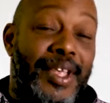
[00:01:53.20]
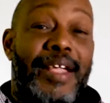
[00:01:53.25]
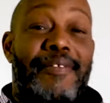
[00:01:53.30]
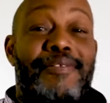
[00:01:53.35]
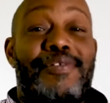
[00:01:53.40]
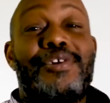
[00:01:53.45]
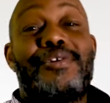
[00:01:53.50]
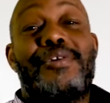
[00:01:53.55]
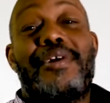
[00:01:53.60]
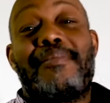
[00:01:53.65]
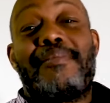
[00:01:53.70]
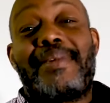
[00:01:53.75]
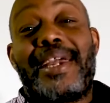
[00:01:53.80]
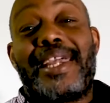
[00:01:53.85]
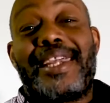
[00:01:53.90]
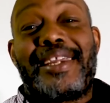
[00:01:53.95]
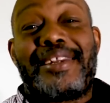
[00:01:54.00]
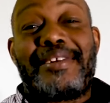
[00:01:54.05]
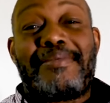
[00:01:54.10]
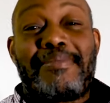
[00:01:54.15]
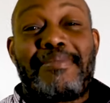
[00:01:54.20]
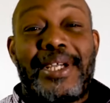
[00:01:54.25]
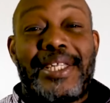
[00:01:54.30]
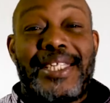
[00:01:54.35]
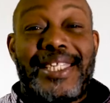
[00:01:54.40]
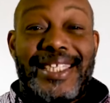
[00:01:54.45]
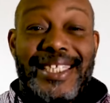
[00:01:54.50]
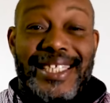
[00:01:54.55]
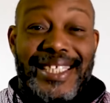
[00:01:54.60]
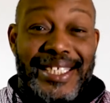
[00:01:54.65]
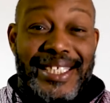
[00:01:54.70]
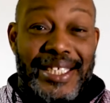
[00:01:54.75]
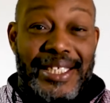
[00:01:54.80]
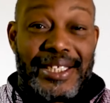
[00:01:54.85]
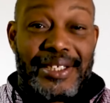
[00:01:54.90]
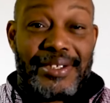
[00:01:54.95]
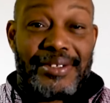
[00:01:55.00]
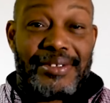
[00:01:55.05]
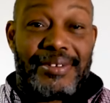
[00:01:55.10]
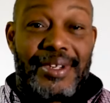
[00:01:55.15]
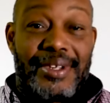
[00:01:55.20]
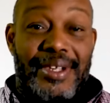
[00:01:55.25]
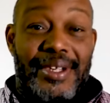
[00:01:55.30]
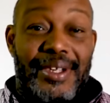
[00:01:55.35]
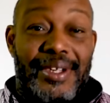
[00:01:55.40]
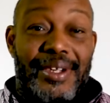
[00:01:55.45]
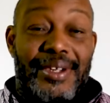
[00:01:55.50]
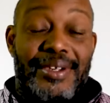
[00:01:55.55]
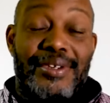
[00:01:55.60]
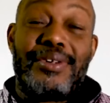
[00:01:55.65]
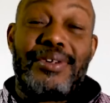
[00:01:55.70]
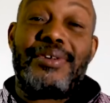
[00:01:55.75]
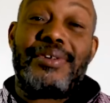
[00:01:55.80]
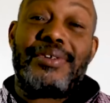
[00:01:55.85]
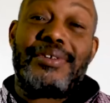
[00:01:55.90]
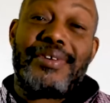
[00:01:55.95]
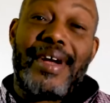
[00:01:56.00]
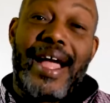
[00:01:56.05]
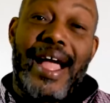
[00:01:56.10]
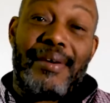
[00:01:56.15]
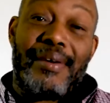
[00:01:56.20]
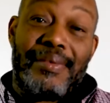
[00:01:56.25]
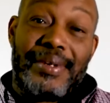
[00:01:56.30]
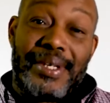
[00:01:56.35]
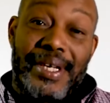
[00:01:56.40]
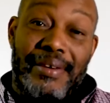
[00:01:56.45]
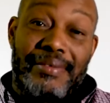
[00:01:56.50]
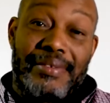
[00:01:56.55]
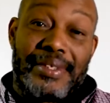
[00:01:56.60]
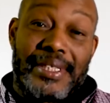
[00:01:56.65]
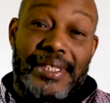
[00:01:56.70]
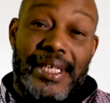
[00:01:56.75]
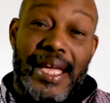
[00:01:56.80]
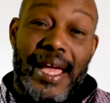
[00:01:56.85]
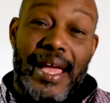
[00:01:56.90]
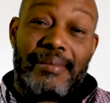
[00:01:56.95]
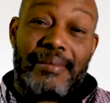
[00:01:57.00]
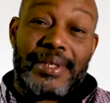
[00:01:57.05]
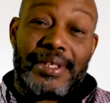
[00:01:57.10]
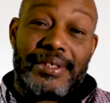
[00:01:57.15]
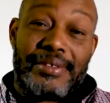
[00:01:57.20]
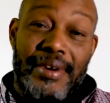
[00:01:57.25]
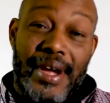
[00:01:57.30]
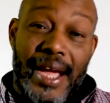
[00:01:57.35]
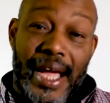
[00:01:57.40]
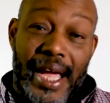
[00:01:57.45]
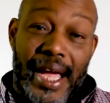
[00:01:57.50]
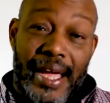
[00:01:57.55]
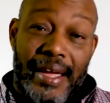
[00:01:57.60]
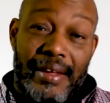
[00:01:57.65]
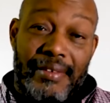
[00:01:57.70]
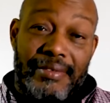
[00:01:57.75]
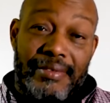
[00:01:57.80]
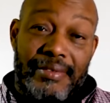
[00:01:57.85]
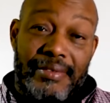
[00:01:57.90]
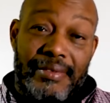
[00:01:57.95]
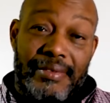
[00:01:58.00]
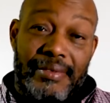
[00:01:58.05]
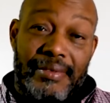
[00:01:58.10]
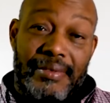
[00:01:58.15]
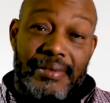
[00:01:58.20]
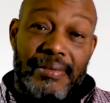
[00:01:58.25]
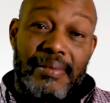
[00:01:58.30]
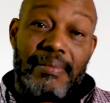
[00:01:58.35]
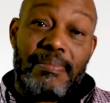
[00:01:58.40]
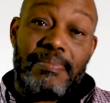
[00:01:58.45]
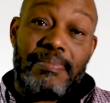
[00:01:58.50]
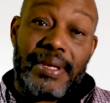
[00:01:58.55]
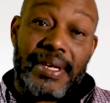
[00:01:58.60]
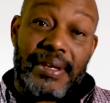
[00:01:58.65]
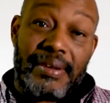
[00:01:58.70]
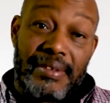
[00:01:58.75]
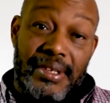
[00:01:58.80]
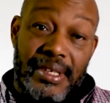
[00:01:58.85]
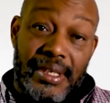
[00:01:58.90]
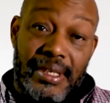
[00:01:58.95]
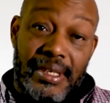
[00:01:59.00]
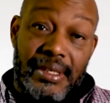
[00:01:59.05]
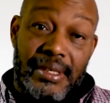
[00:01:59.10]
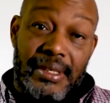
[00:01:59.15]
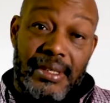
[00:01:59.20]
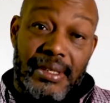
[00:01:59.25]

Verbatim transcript: If you're gonna make any money in this industry, you're gonna drive whenever it's time to drive. Period.